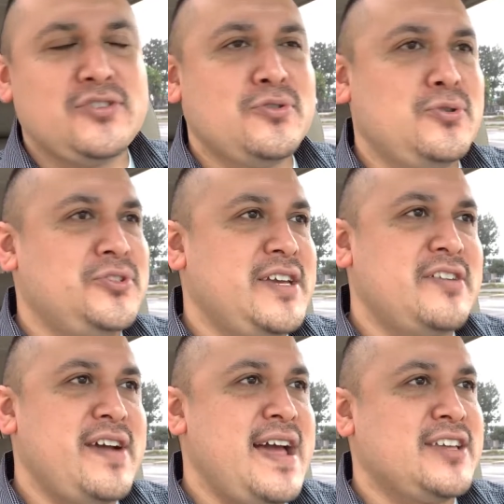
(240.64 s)
So cool to
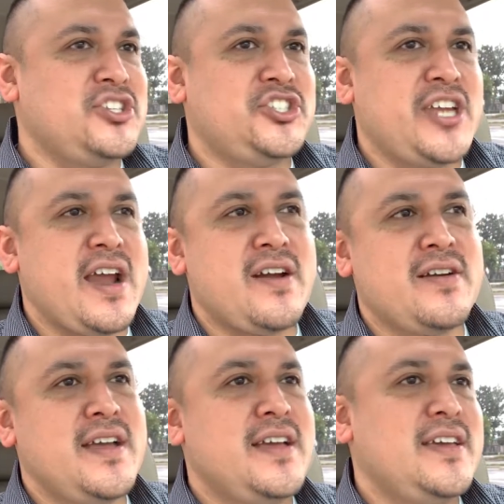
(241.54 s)
interact and
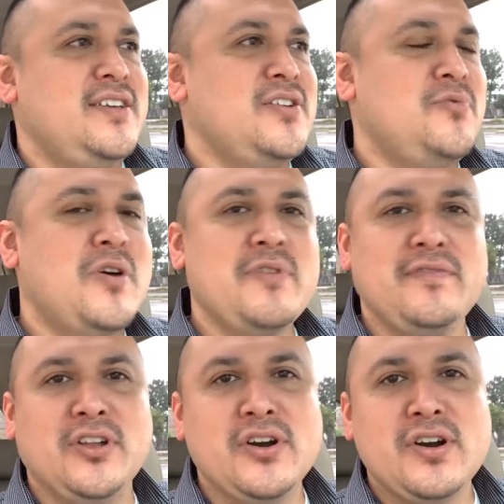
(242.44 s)
share, you know, what
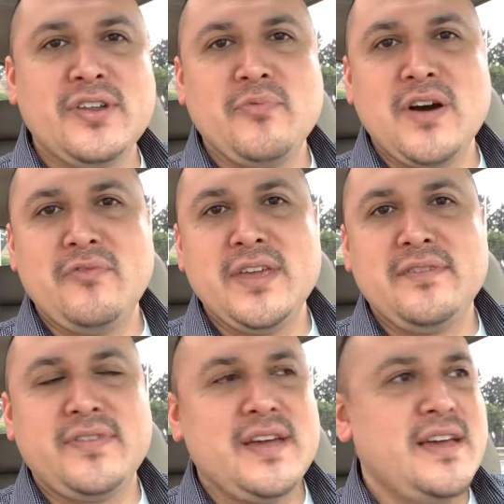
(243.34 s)
we've learned and what
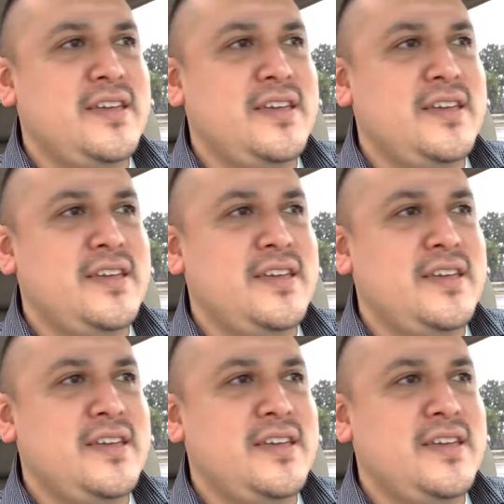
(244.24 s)
we've,